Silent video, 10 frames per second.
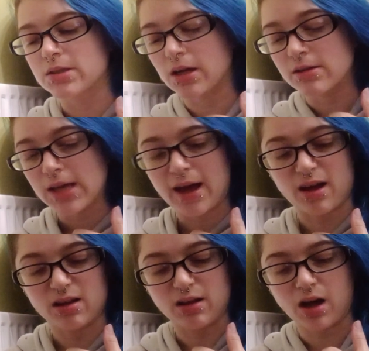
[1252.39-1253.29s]
So
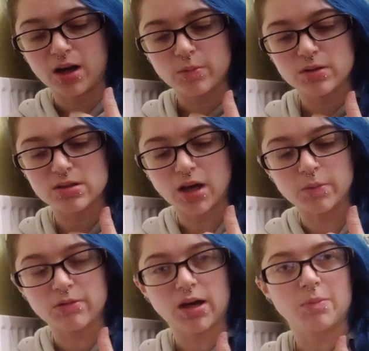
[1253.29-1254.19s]
yeah, I would
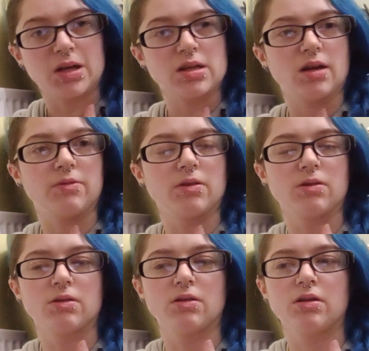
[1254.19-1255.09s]
recommend it if
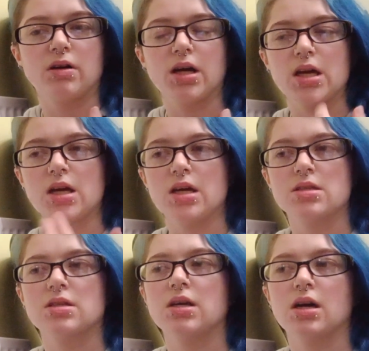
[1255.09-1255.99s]
you're
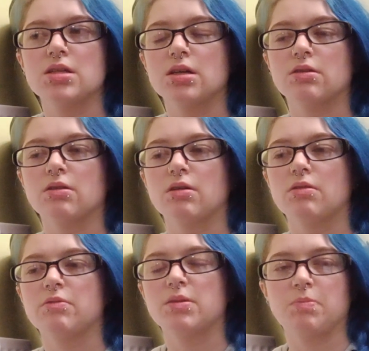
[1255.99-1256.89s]
into the idea
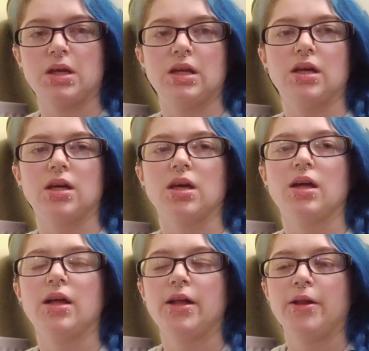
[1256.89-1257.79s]
of
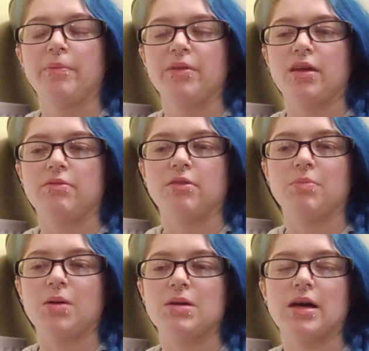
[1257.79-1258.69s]
spinning, if you've
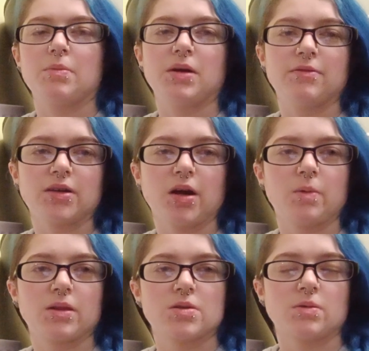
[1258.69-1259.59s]
maybe had a bit of a go
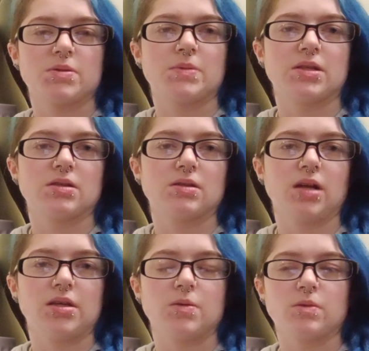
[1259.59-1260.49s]
with a drop spindle
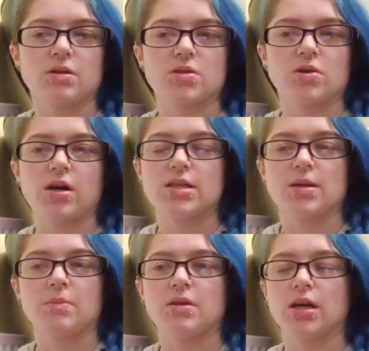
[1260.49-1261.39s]
and you want to try
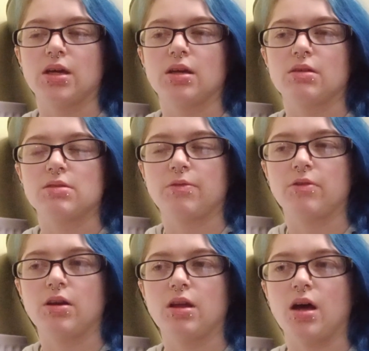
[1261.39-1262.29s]
something
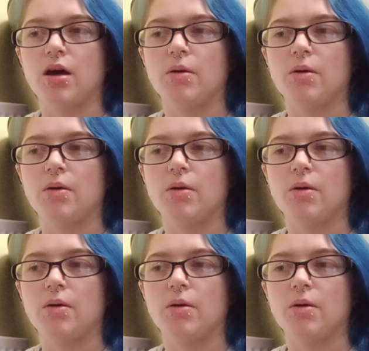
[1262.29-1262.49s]
different.